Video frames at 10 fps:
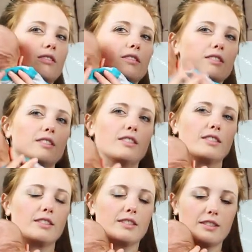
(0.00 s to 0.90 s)

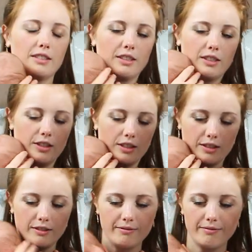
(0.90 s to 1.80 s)

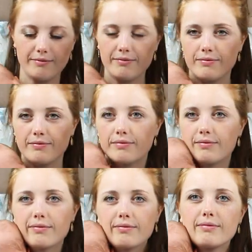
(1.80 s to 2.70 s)

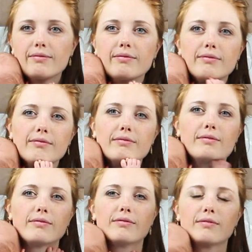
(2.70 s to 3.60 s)

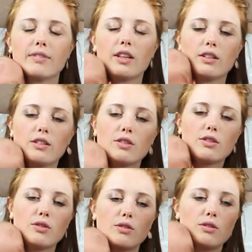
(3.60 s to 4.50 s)

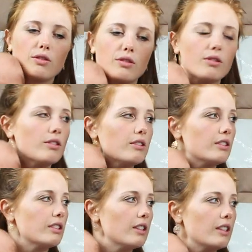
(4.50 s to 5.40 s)

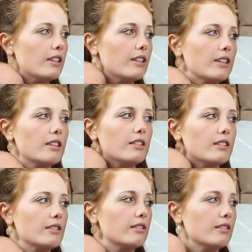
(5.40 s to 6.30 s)
No words are spoken by the person on screen.